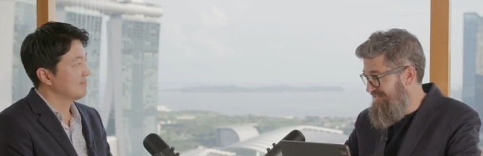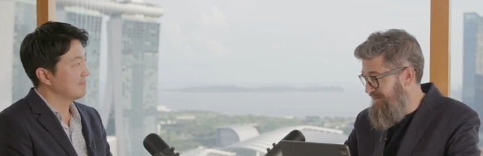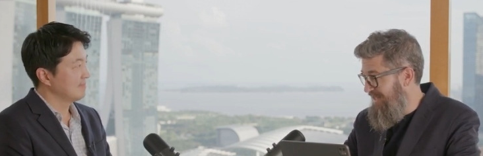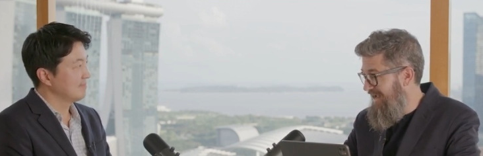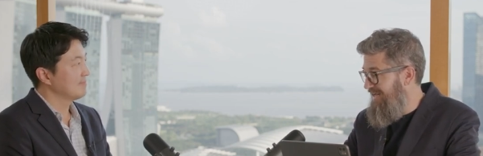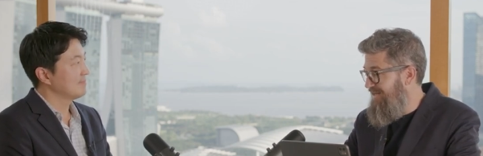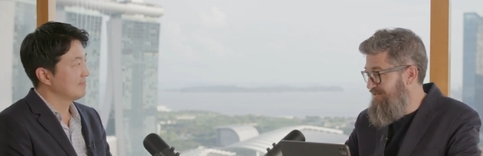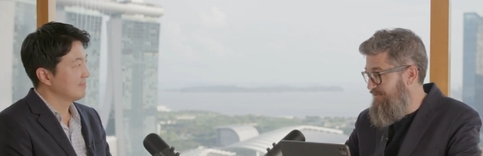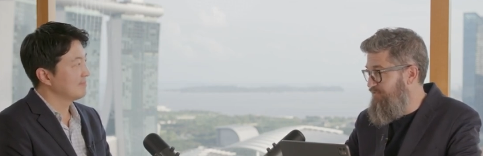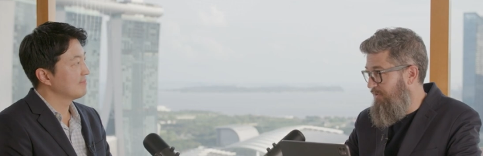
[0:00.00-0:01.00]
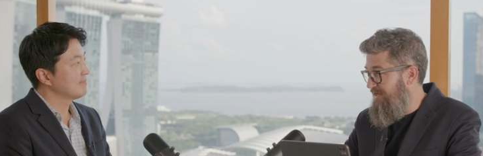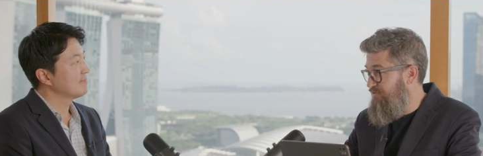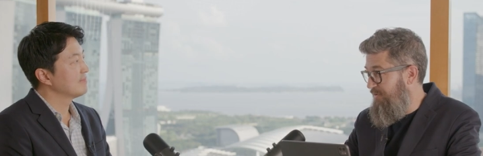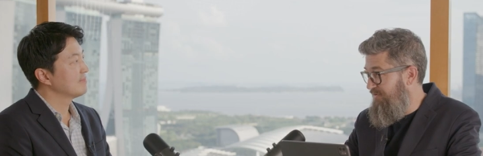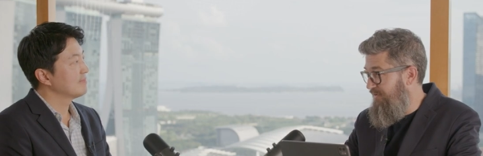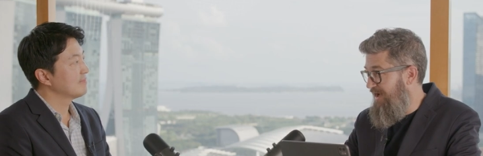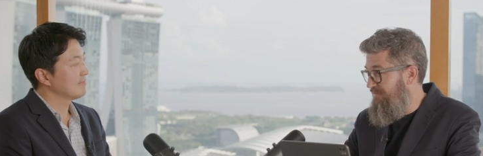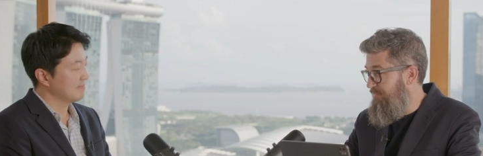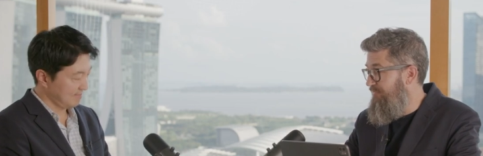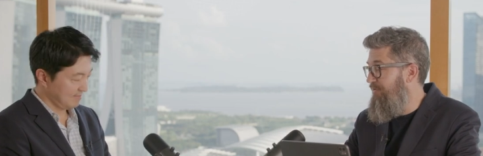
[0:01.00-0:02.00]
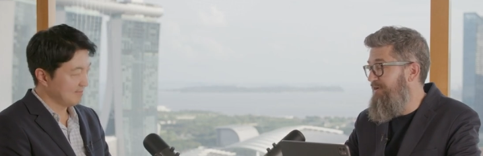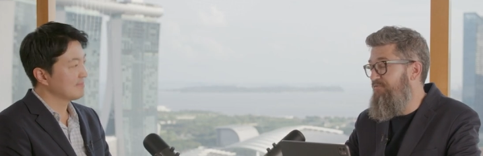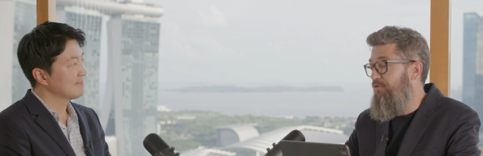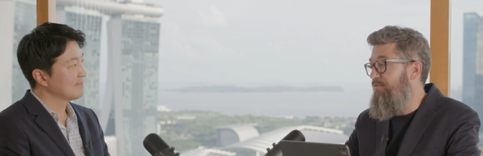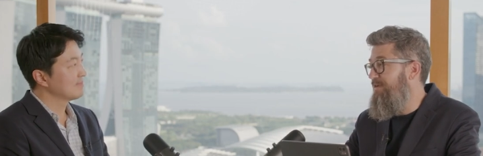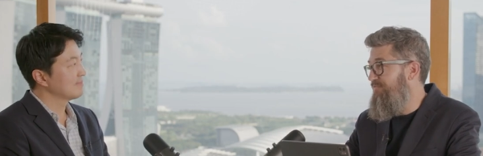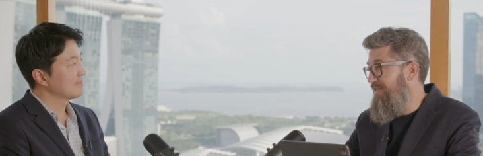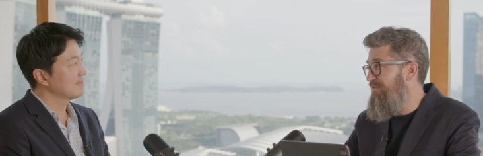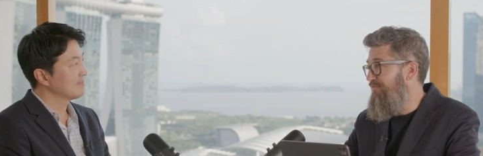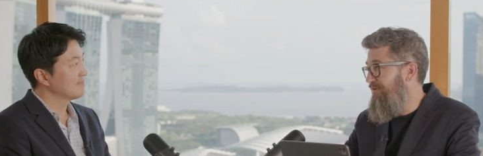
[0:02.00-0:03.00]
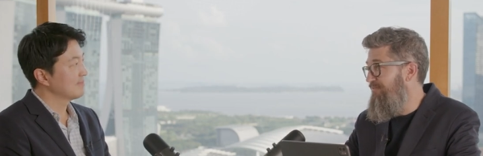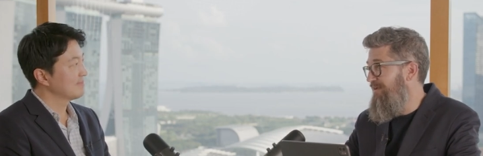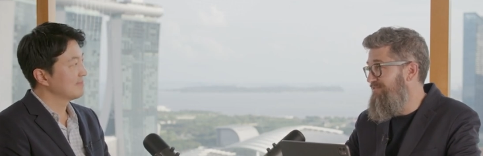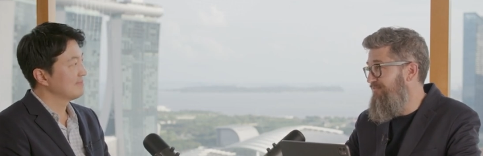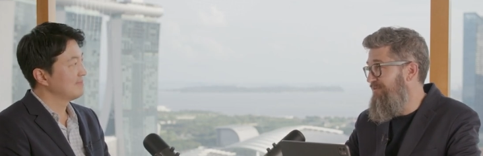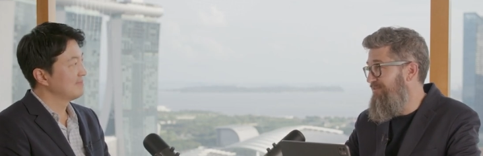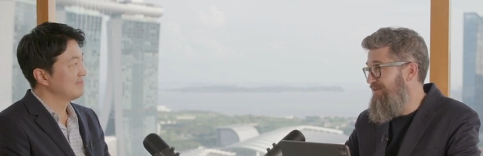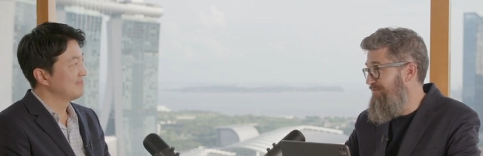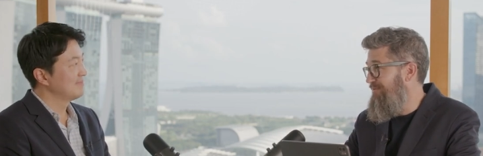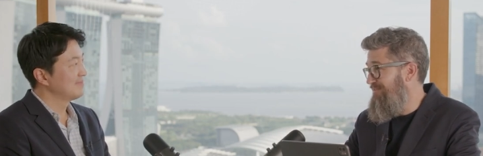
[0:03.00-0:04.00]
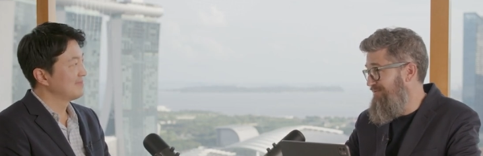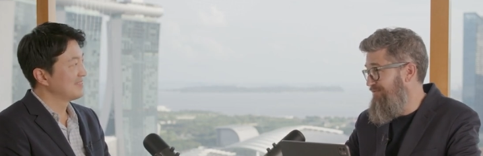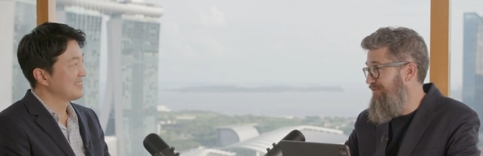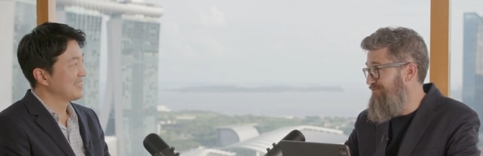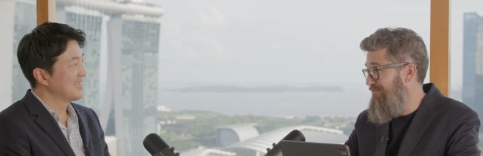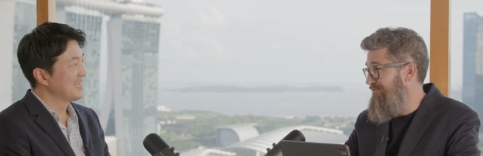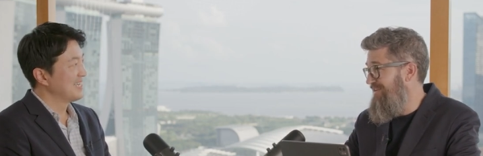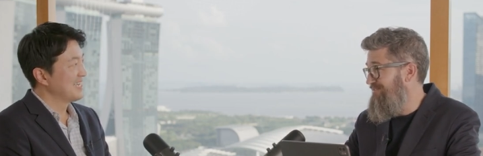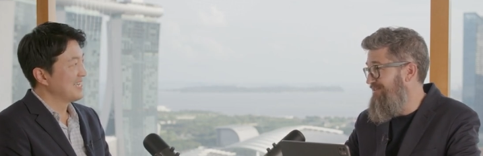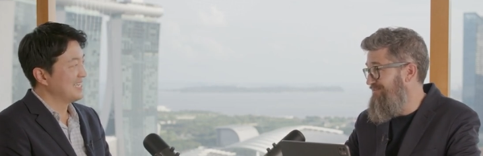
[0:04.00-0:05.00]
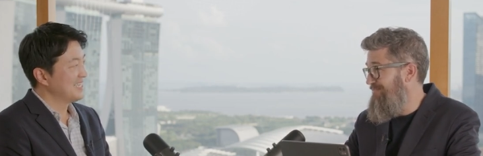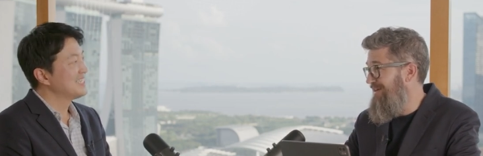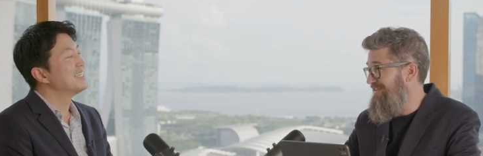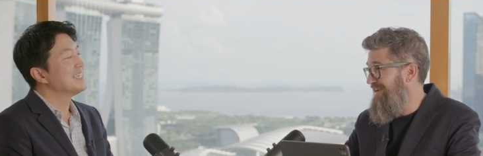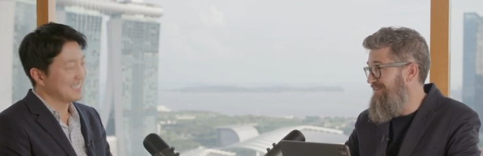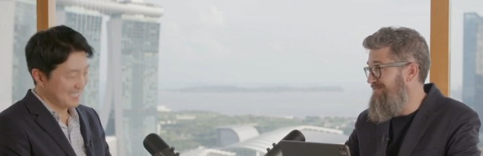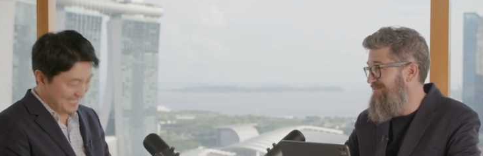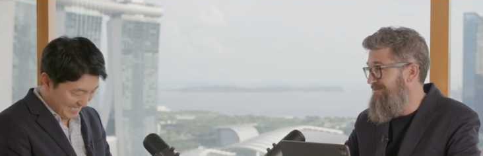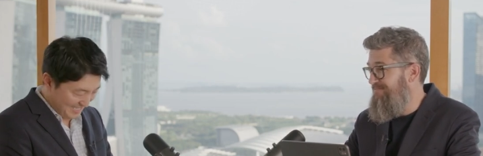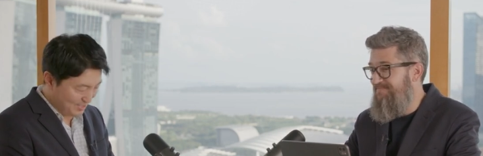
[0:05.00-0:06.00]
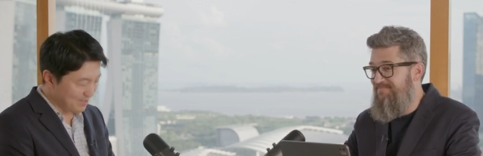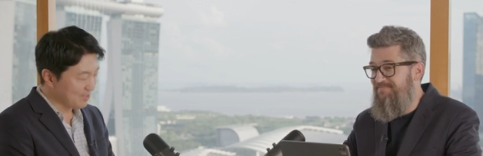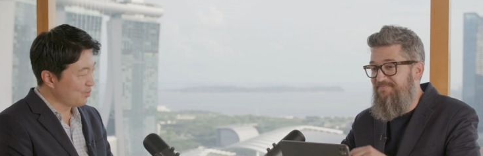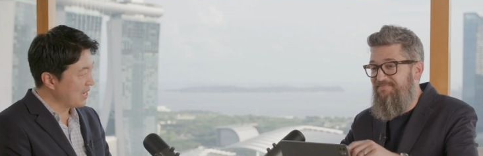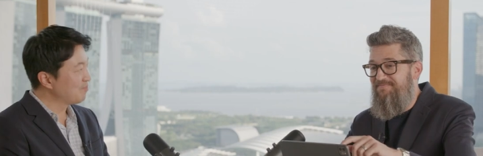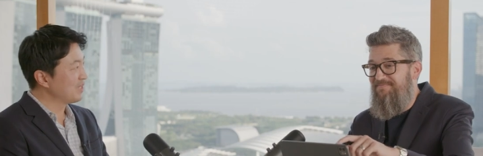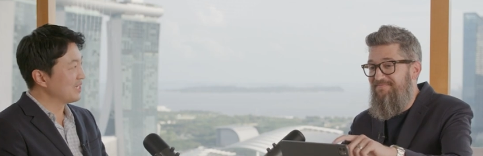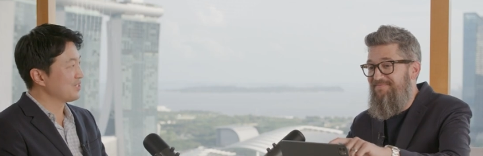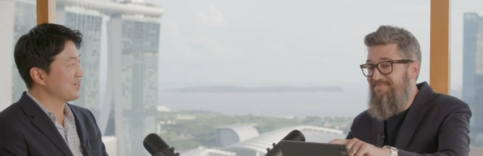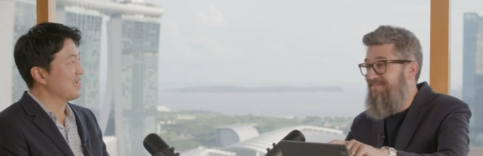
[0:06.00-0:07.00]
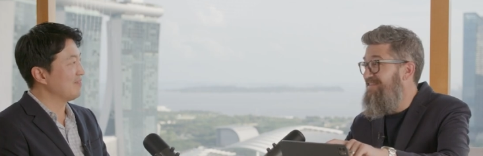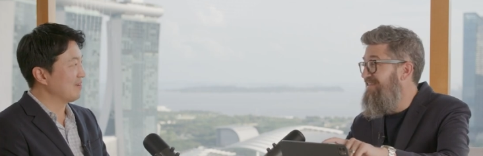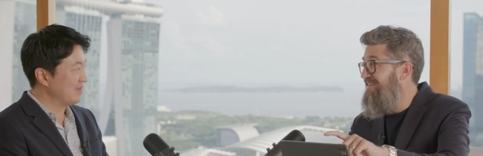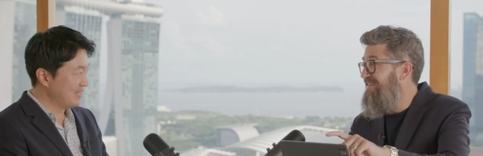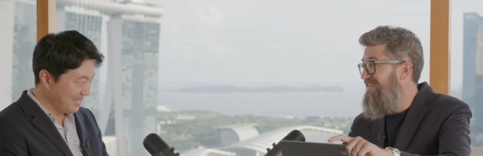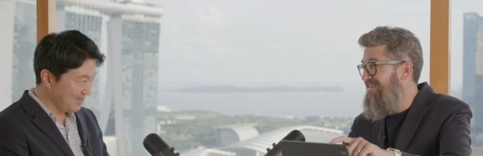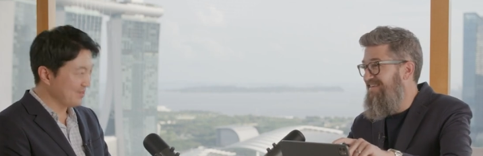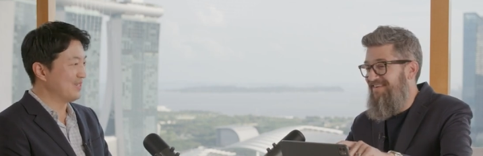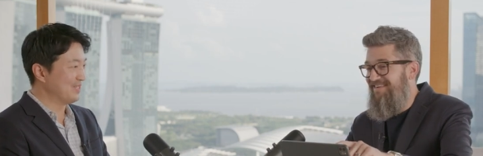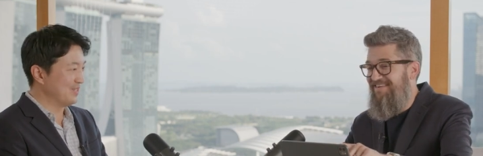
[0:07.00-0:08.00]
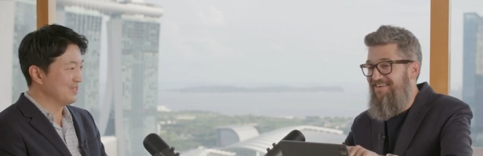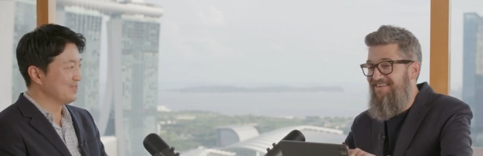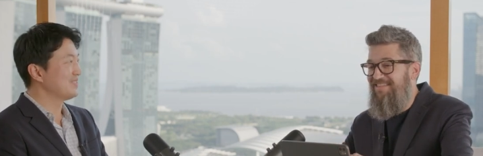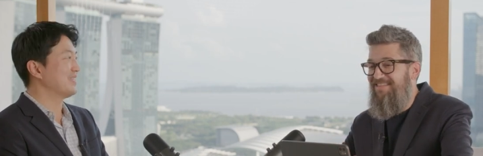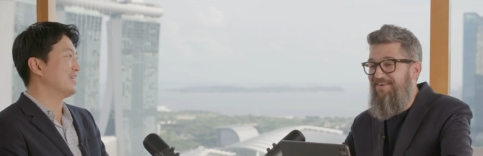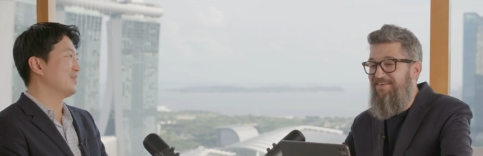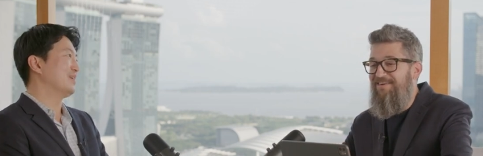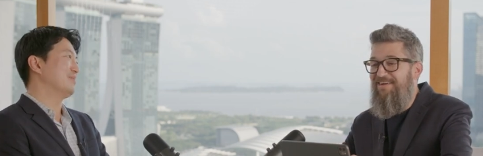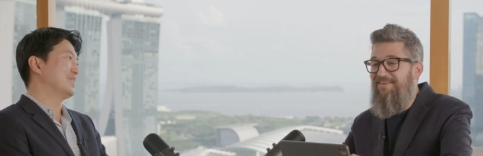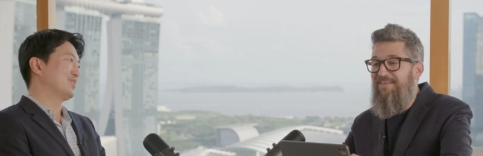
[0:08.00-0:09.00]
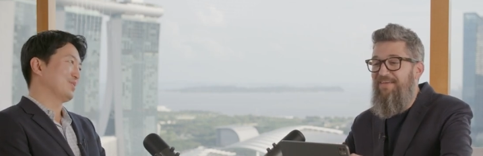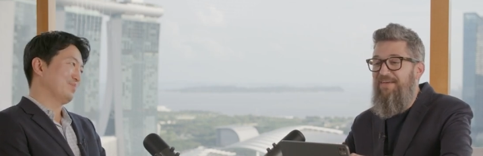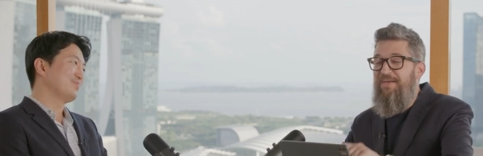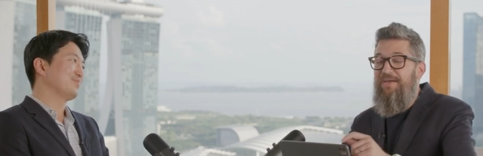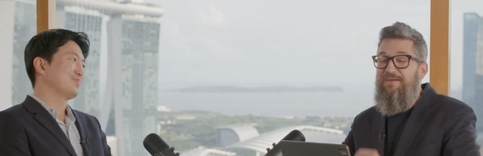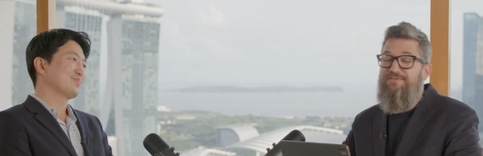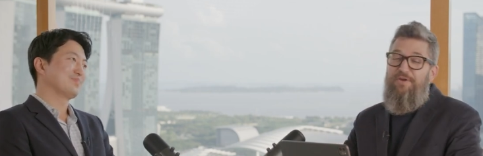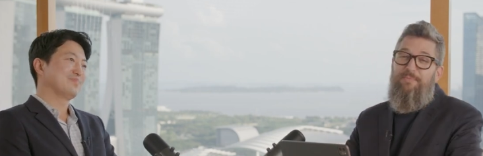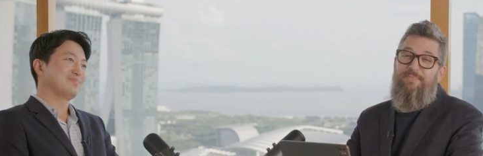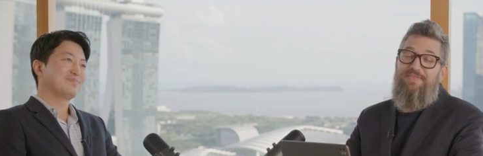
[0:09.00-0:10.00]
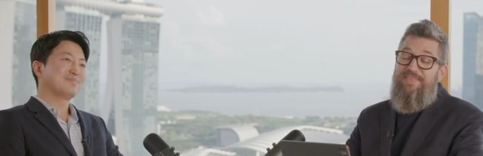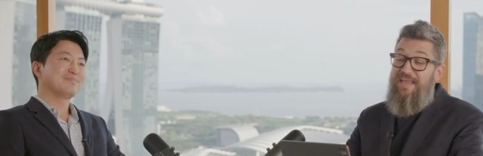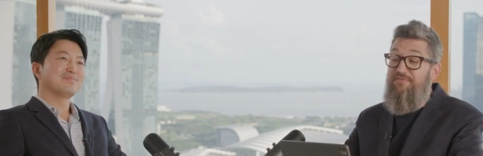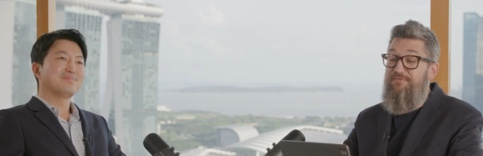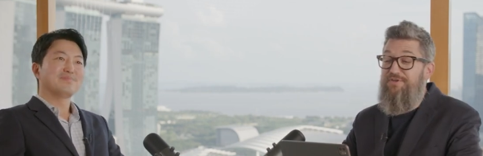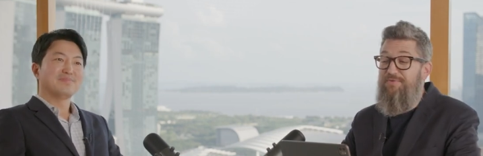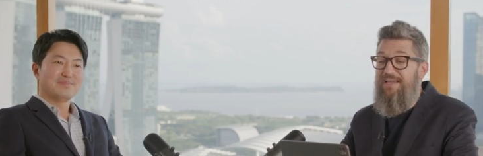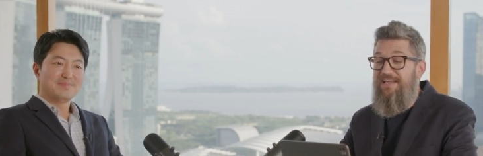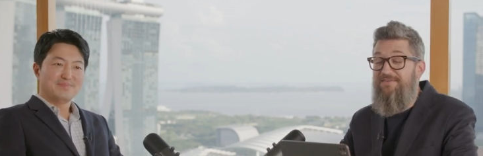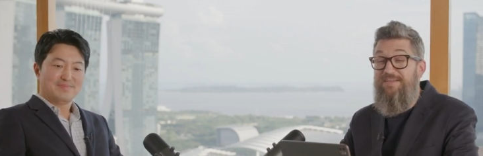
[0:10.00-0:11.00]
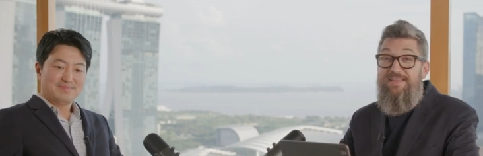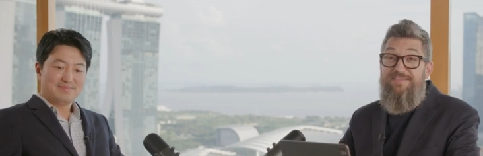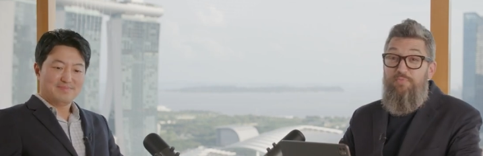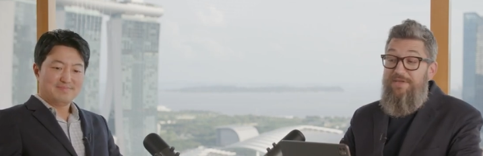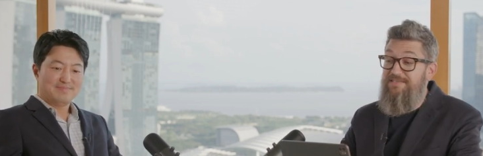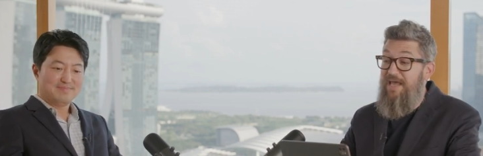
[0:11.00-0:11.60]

Speaker 1: mm. delayed until 2025, but very informative. Thank you very much for contributing to the Cross Border Tax Talks podcast.
Speaker 2: It's a great pleasure having me with you. Thank All you very right. much.
Speaker 1: So thanks for tuning in to this week's